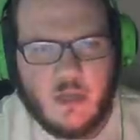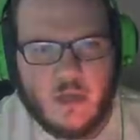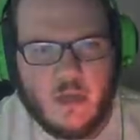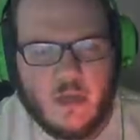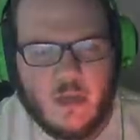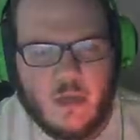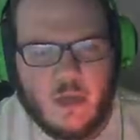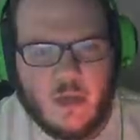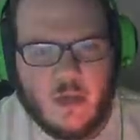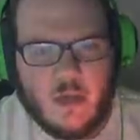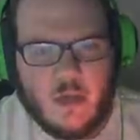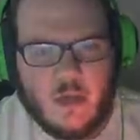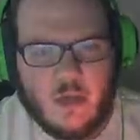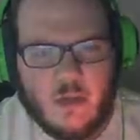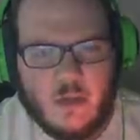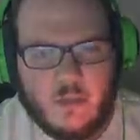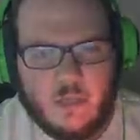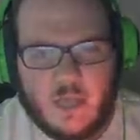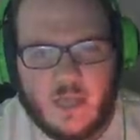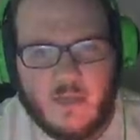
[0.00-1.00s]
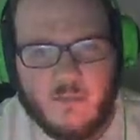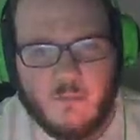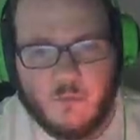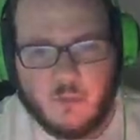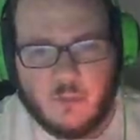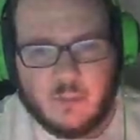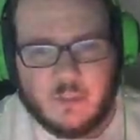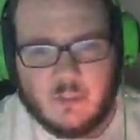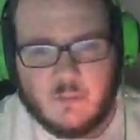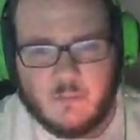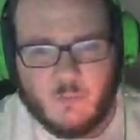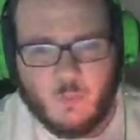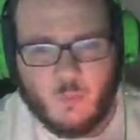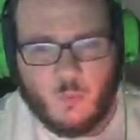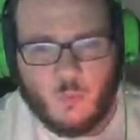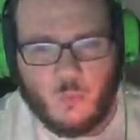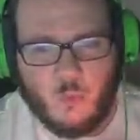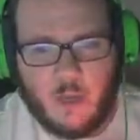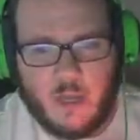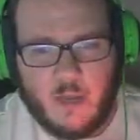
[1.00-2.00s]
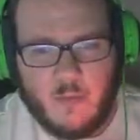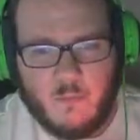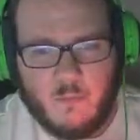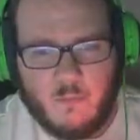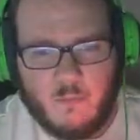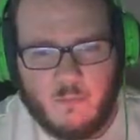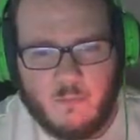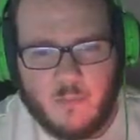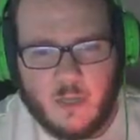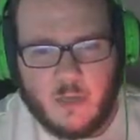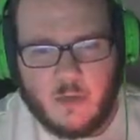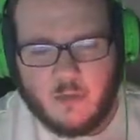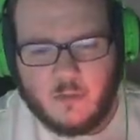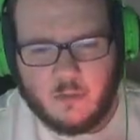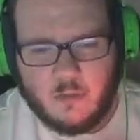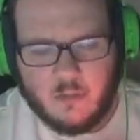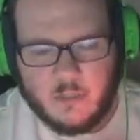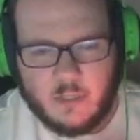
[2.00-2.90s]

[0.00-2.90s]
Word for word: uh, the game looks way better.